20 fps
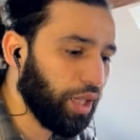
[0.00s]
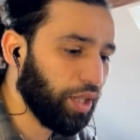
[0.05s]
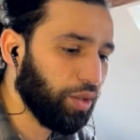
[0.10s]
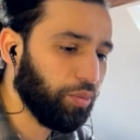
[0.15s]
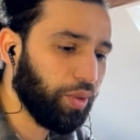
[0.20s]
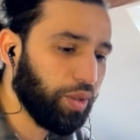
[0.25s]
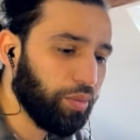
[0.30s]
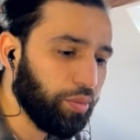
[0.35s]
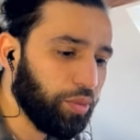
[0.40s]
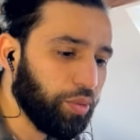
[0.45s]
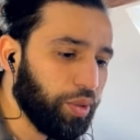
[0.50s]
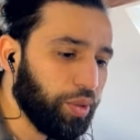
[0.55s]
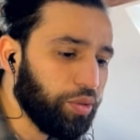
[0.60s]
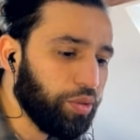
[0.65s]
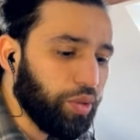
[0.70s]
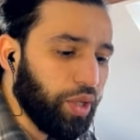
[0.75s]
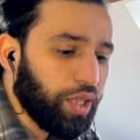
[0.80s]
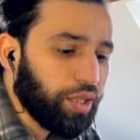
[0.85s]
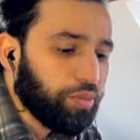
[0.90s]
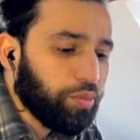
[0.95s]
Like when
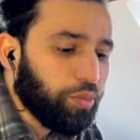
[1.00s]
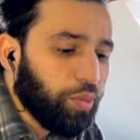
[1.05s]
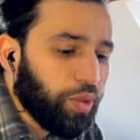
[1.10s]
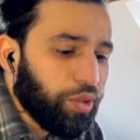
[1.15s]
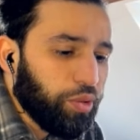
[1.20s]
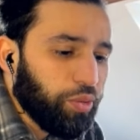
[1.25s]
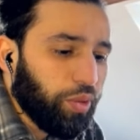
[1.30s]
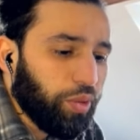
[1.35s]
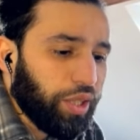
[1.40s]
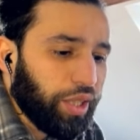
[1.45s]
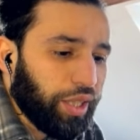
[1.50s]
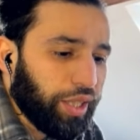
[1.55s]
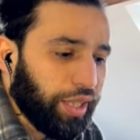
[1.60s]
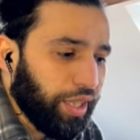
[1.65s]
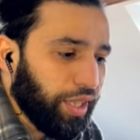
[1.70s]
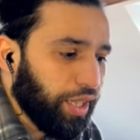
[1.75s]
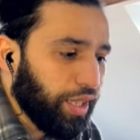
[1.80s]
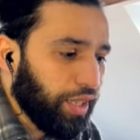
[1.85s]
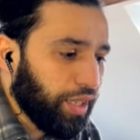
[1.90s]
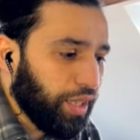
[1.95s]
you were a
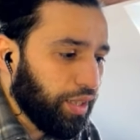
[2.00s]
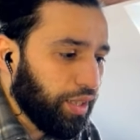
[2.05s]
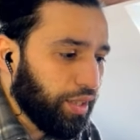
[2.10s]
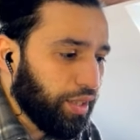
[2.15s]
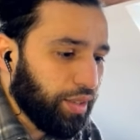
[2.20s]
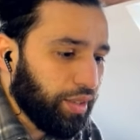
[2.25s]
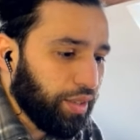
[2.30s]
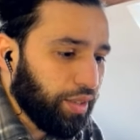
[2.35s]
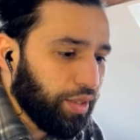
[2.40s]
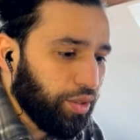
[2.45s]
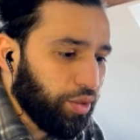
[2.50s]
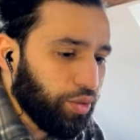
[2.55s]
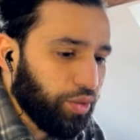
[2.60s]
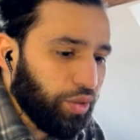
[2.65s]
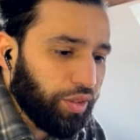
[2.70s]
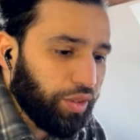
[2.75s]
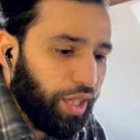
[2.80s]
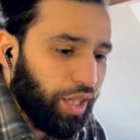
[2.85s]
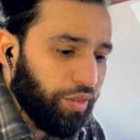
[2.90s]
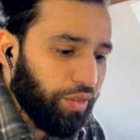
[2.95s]
kid and you
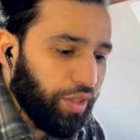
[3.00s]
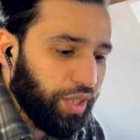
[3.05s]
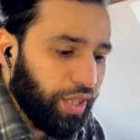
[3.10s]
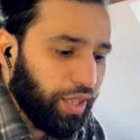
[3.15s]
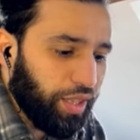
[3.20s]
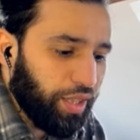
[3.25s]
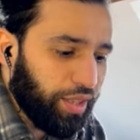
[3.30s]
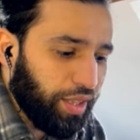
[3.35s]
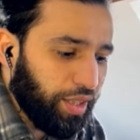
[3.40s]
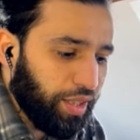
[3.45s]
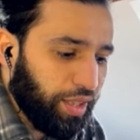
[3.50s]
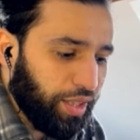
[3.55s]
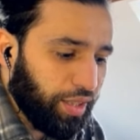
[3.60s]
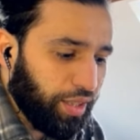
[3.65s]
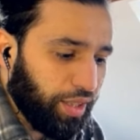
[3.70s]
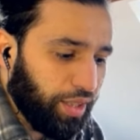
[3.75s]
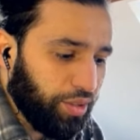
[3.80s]
don't have the internet,